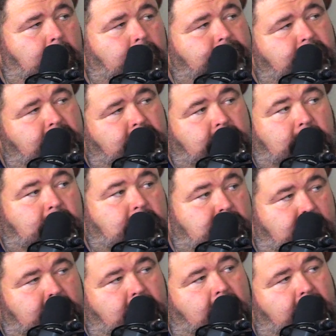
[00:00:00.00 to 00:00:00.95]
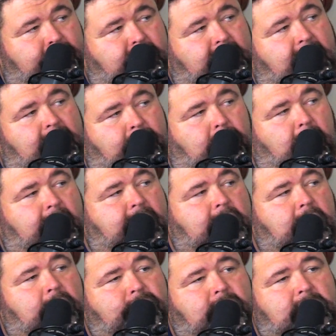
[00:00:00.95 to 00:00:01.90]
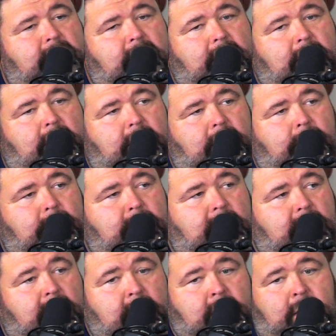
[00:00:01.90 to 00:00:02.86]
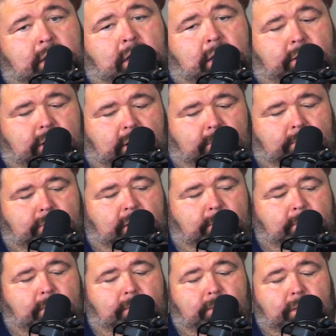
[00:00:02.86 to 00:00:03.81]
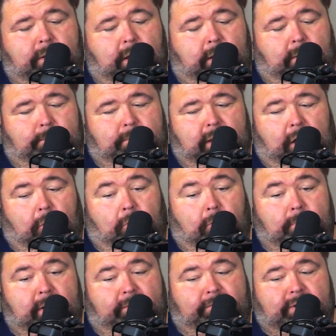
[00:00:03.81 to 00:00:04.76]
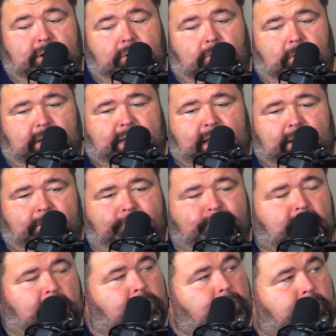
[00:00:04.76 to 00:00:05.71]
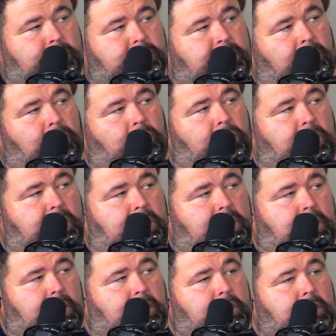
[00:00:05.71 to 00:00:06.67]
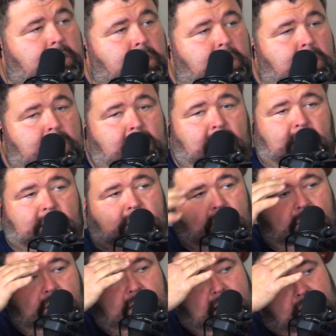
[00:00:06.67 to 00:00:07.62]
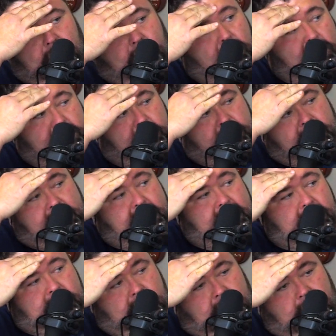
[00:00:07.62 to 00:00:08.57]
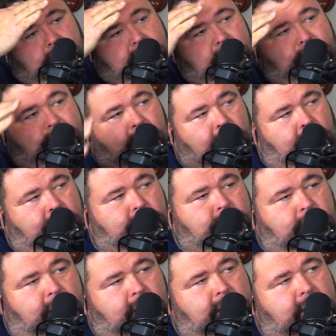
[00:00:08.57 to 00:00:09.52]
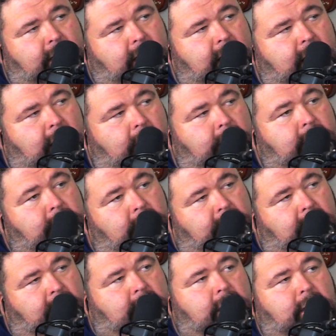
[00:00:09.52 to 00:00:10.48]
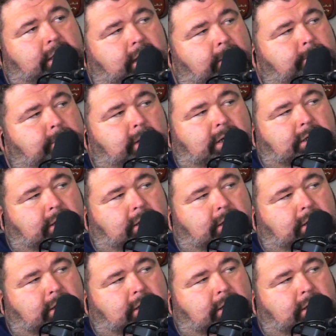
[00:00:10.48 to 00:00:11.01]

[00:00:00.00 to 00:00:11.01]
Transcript: off and use the knife to kind of break it off at the end a little bit, the the the whole beef tenderloin kind of folds at one end. Mm-hmm. And so you kind of work your hands along that fold, straighten it out, and you can cut that